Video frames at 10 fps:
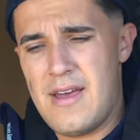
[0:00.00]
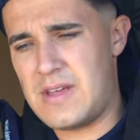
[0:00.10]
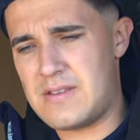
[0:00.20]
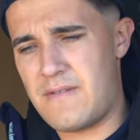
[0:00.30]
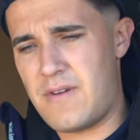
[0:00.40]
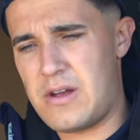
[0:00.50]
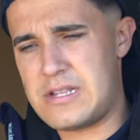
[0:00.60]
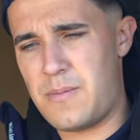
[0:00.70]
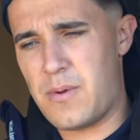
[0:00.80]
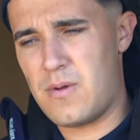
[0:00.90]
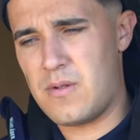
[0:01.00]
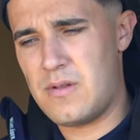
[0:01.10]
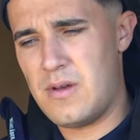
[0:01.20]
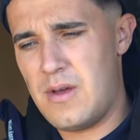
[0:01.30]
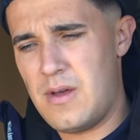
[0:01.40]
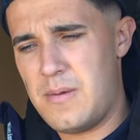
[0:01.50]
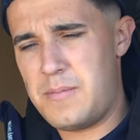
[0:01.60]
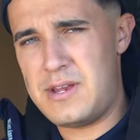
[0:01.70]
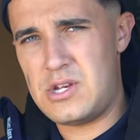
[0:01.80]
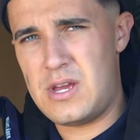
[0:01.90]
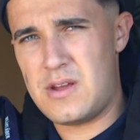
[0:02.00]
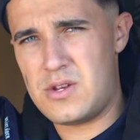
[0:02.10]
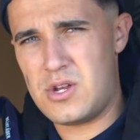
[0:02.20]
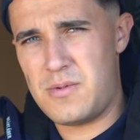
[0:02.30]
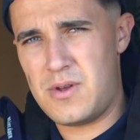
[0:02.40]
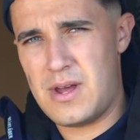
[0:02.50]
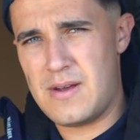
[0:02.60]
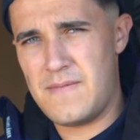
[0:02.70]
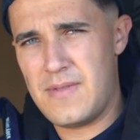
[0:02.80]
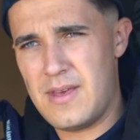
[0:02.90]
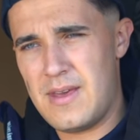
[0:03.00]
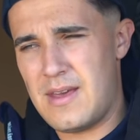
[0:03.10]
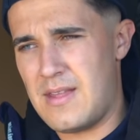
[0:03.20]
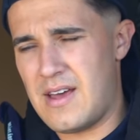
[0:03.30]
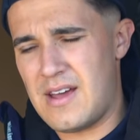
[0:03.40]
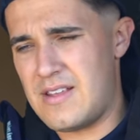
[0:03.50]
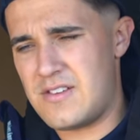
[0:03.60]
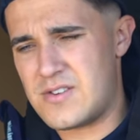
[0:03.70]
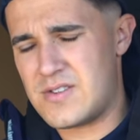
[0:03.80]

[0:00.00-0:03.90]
It's a very typical PG consumer unit in that it's